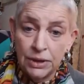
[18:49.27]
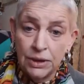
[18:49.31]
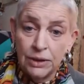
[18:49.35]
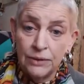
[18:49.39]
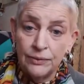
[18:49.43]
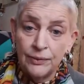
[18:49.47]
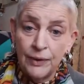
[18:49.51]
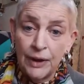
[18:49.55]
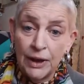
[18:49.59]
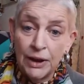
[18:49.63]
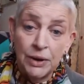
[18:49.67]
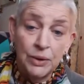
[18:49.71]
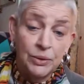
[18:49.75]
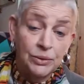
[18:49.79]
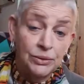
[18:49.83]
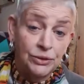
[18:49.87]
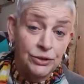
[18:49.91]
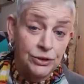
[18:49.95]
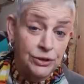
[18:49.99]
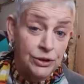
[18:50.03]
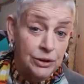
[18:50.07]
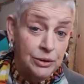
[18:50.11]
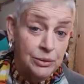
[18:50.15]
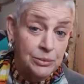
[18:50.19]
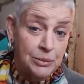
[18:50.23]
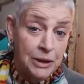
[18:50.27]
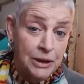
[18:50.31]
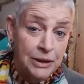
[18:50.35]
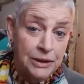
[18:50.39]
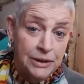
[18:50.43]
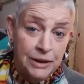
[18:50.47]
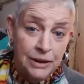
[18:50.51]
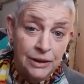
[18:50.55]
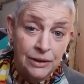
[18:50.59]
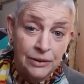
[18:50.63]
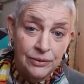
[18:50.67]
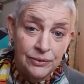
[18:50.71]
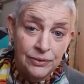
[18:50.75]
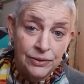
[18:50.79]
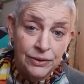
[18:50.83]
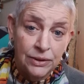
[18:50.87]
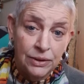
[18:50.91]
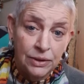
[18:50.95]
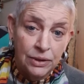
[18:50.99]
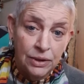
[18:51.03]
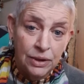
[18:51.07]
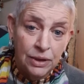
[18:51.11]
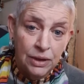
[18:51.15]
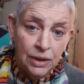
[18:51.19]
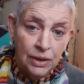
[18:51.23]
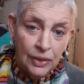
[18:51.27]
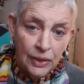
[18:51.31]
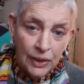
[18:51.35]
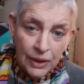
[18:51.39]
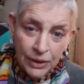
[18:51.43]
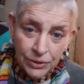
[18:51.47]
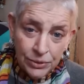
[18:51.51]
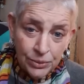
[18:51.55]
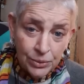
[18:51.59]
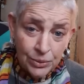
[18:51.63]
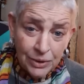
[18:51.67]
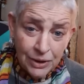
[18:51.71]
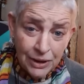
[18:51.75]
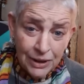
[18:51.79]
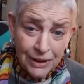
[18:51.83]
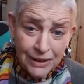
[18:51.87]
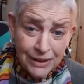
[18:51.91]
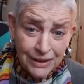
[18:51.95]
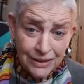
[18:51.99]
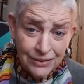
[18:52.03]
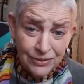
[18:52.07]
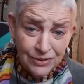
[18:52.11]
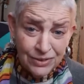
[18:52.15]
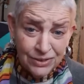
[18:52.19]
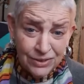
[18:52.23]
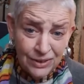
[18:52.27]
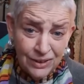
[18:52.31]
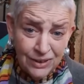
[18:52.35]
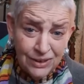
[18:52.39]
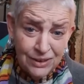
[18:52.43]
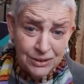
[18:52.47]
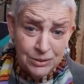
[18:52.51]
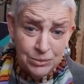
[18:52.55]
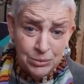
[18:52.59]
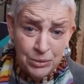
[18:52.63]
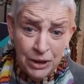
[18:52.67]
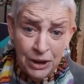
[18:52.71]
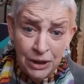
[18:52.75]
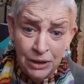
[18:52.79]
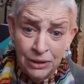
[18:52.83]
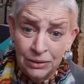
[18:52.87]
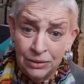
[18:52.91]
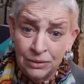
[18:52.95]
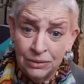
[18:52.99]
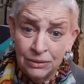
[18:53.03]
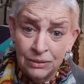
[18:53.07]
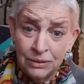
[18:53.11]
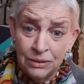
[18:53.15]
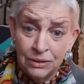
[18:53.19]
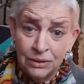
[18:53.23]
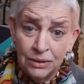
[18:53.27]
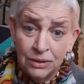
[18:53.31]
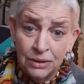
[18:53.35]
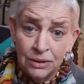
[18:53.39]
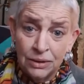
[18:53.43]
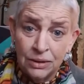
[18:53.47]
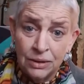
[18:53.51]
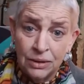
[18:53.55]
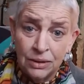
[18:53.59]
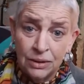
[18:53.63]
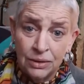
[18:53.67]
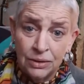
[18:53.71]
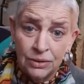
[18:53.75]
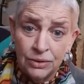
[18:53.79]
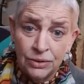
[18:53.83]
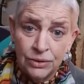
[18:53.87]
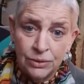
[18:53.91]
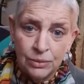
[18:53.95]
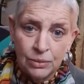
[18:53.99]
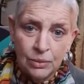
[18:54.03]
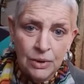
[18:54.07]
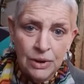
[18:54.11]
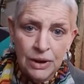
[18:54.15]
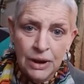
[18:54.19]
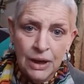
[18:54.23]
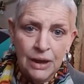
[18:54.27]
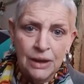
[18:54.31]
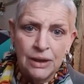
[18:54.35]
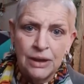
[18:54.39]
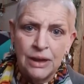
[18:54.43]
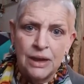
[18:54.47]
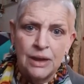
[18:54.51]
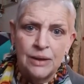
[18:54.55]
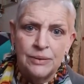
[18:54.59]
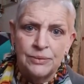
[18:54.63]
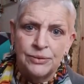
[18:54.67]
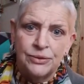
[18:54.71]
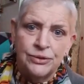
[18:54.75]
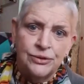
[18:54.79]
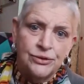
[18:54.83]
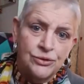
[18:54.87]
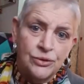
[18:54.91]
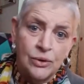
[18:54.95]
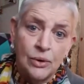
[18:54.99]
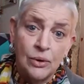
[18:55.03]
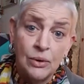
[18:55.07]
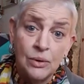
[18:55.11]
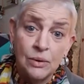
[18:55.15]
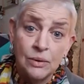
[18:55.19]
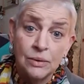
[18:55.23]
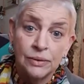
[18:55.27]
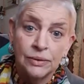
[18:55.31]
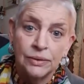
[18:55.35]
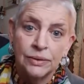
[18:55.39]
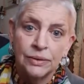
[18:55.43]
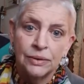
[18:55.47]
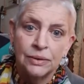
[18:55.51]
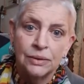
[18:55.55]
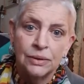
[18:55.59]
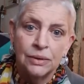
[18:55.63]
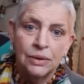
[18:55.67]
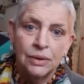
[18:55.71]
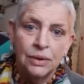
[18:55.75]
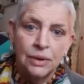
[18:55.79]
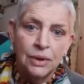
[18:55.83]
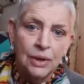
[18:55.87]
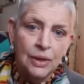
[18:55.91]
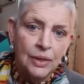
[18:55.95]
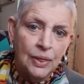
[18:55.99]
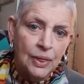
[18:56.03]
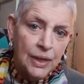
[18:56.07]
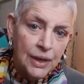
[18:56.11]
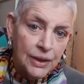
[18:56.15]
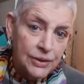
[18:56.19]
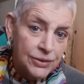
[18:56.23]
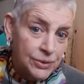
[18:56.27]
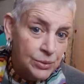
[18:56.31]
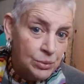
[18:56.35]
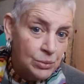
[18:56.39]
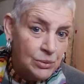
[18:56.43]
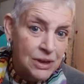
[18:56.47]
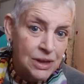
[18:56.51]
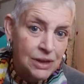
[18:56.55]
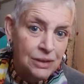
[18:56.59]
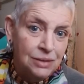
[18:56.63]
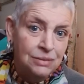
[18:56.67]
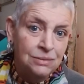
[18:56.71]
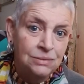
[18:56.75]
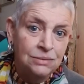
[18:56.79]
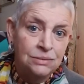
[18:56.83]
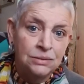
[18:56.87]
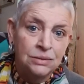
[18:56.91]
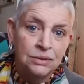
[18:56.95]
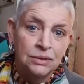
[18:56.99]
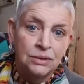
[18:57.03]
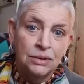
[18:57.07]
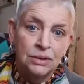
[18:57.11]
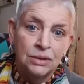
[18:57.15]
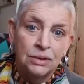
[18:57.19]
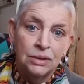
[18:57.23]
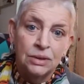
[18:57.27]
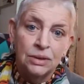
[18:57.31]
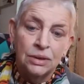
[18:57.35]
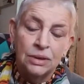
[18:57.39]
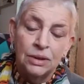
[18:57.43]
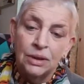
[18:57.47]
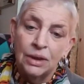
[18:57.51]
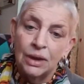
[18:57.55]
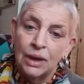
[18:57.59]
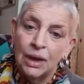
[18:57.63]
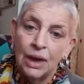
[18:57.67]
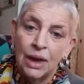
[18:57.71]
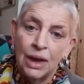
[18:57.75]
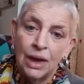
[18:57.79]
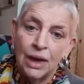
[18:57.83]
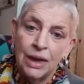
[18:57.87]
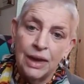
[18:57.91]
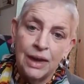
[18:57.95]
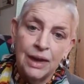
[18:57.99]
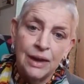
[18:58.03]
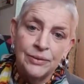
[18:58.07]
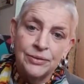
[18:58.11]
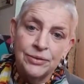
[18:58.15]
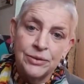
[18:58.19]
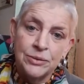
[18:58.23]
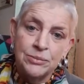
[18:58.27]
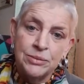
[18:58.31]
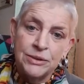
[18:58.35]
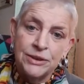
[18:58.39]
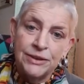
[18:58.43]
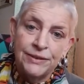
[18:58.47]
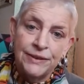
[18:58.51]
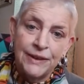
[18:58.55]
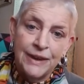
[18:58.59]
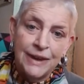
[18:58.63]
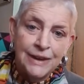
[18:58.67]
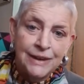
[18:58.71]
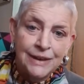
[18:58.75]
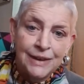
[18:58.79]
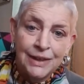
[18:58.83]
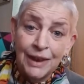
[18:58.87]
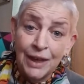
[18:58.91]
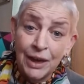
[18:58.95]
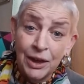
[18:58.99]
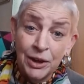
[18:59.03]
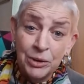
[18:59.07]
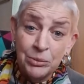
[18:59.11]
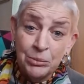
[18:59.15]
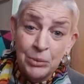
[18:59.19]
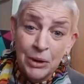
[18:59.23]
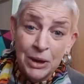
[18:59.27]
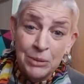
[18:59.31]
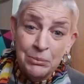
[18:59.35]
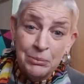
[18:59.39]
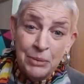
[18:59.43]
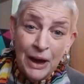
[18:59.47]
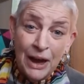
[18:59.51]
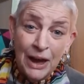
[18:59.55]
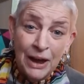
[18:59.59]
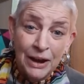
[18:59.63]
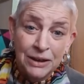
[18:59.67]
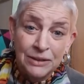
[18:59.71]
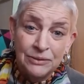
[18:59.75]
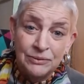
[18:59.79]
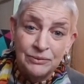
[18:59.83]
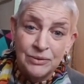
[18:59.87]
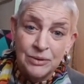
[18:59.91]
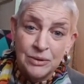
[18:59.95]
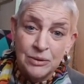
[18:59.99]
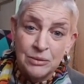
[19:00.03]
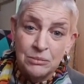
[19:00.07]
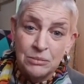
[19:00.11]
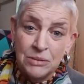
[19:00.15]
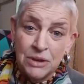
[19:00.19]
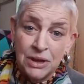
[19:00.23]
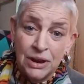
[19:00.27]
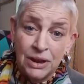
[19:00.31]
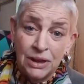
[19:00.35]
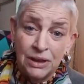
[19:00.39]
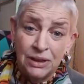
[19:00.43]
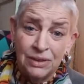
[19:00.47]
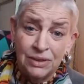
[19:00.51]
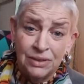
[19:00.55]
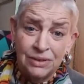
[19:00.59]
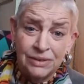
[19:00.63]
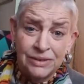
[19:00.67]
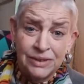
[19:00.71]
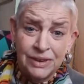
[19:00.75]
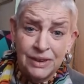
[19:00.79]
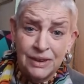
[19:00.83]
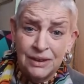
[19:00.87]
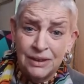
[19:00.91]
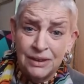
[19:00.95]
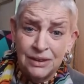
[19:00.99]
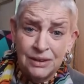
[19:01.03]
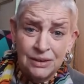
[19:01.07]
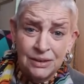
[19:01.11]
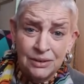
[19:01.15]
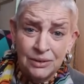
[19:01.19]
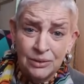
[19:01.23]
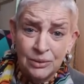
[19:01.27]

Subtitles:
if I don't share my gift, that's when I get sick, man. It's when I have strokes. That's when I have to be taken out of my body for a minute and say, you